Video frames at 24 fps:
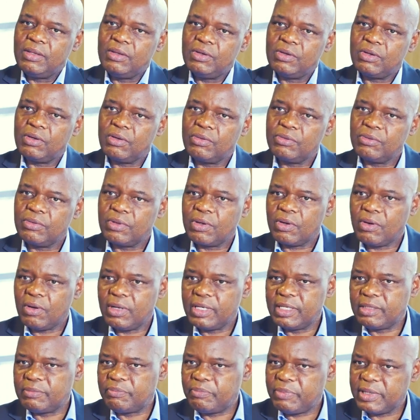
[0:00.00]
Mm. You know,
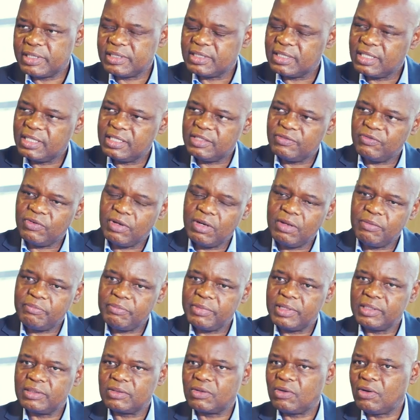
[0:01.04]
call it personal
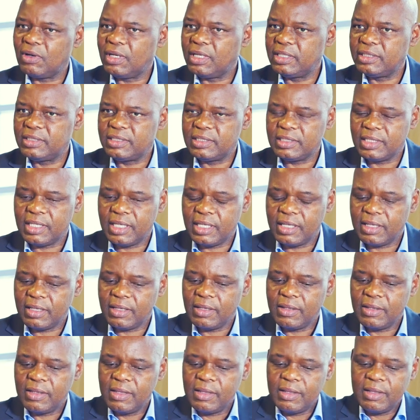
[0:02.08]
development, call it
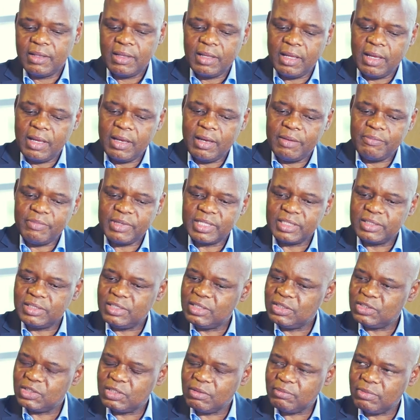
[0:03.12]
uh, uh, being
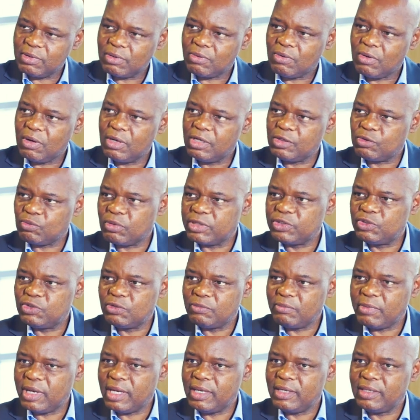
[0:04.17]
teachable, call it
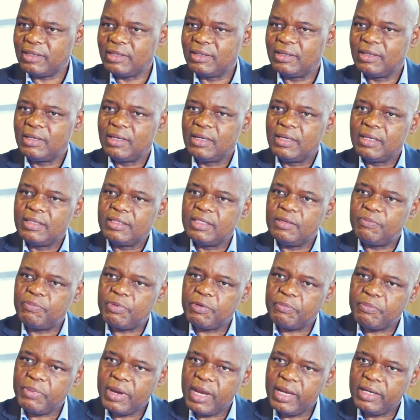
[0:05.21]
what you may. Hmm. The
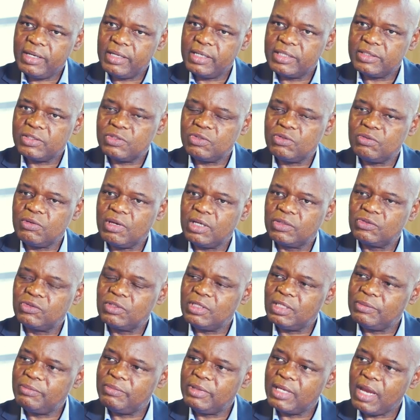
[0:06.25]
preparedness to
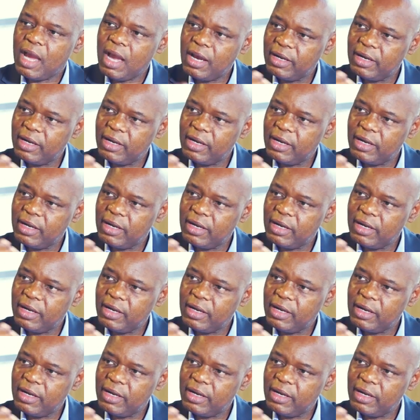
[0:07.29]
actually be